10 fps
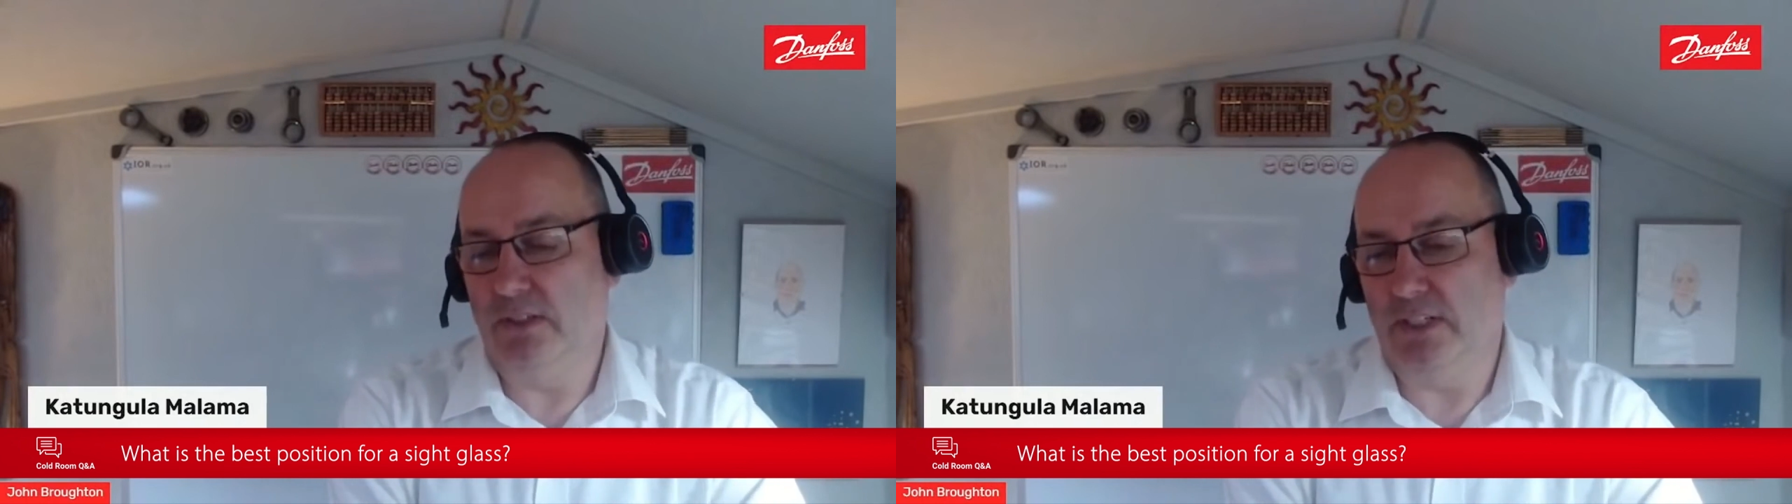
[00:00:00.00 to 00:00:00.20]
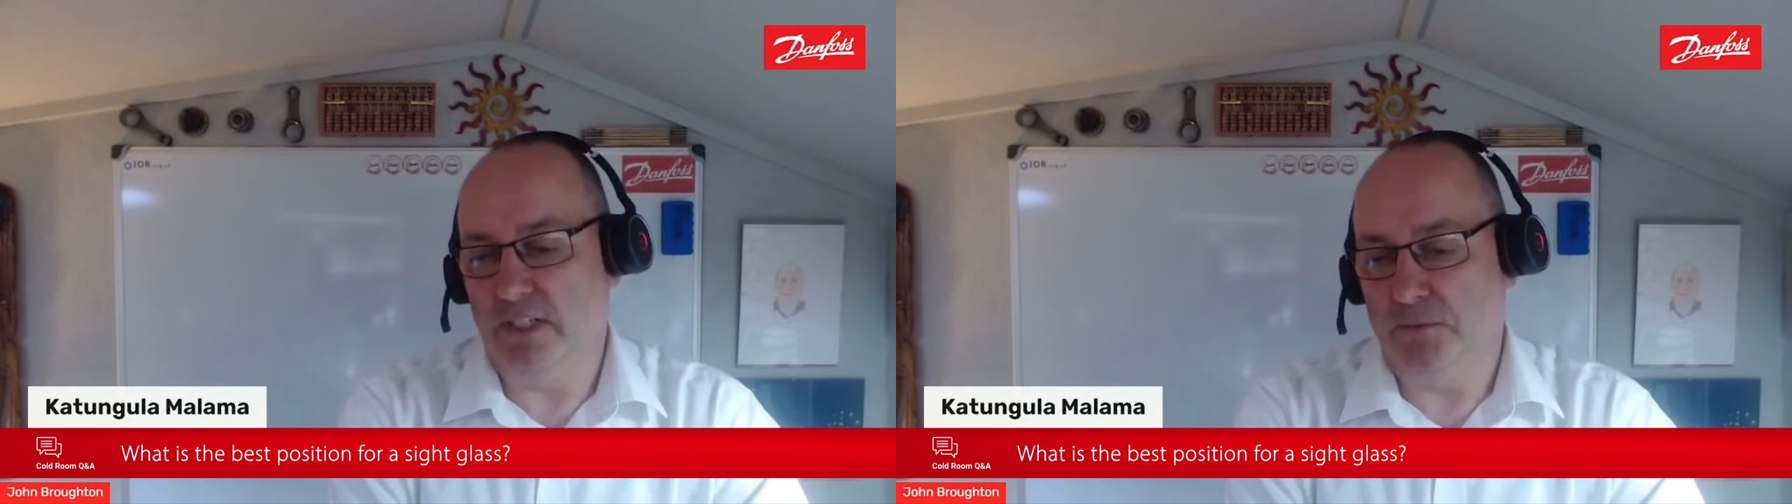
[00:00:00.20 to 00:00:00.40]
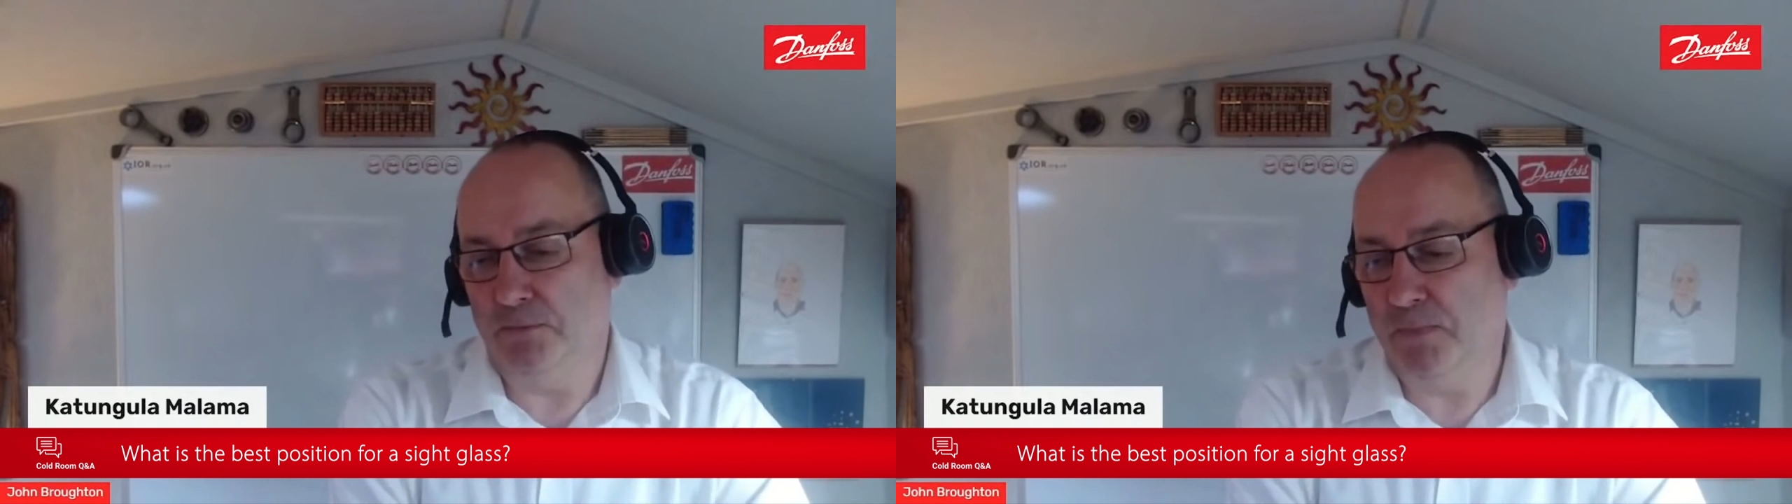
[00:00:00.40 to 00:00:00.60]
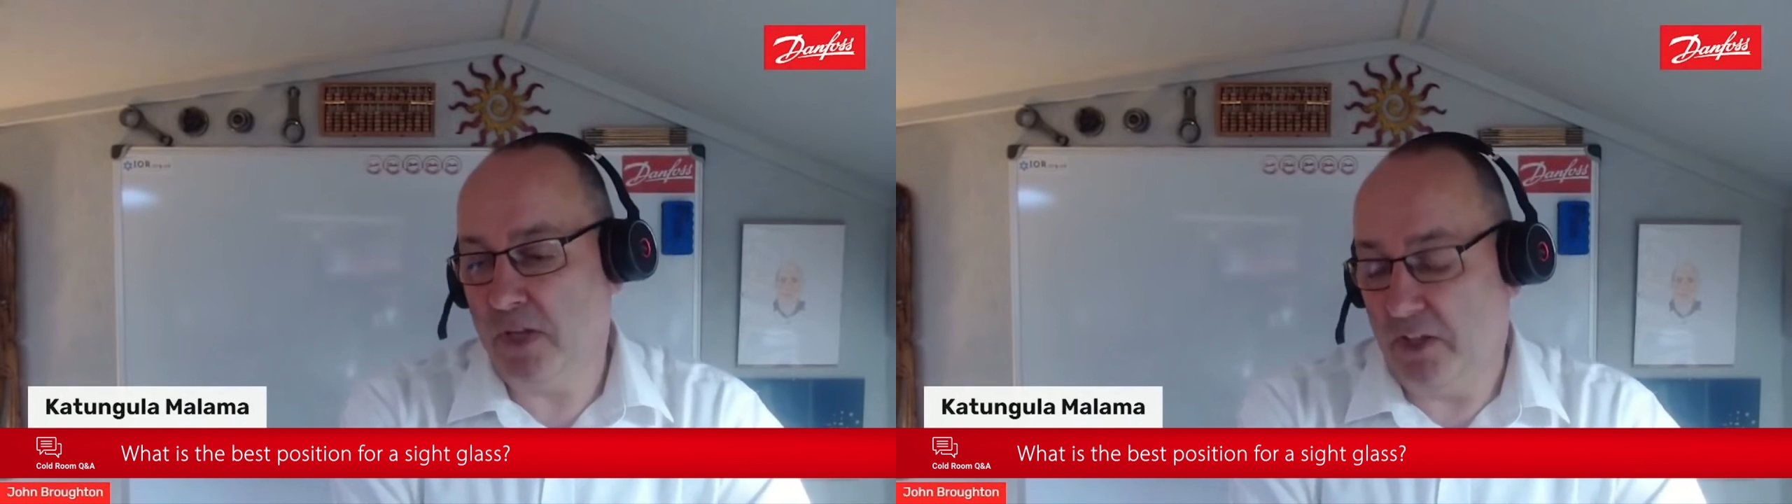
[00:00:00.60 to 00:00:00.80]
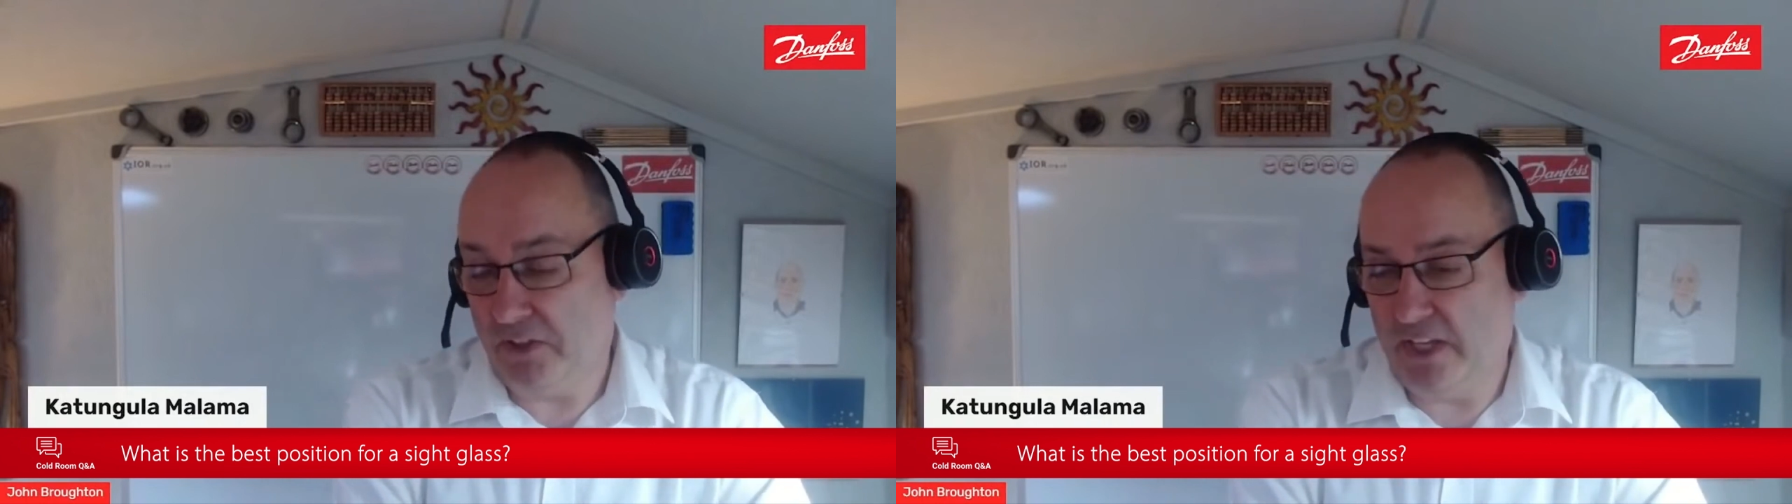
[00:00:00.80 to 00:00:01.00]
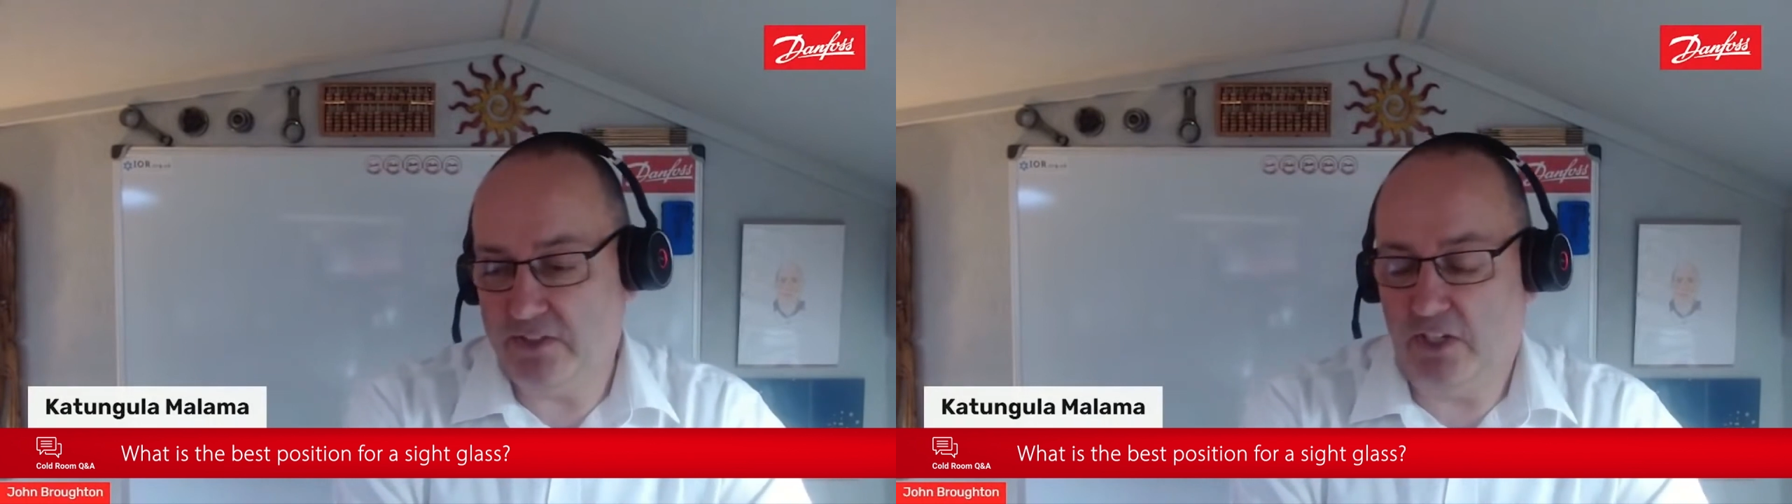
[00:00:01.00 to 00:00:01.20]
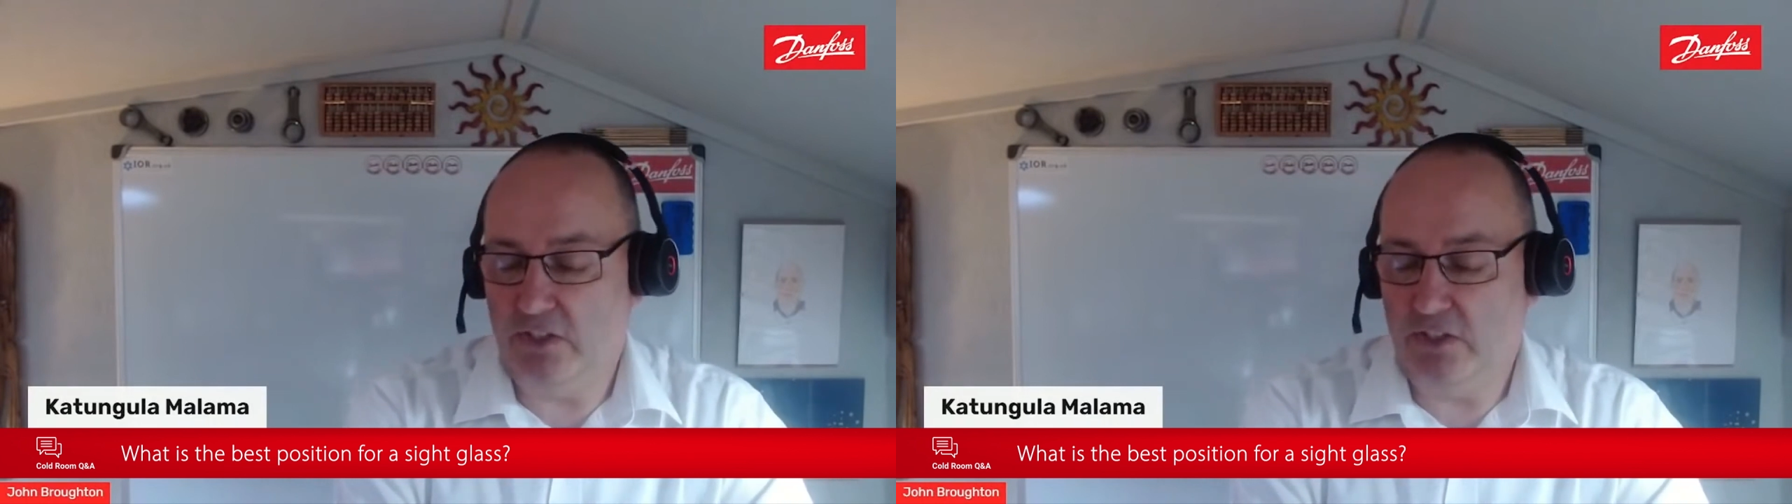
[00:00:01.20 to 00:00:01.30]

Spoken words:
And that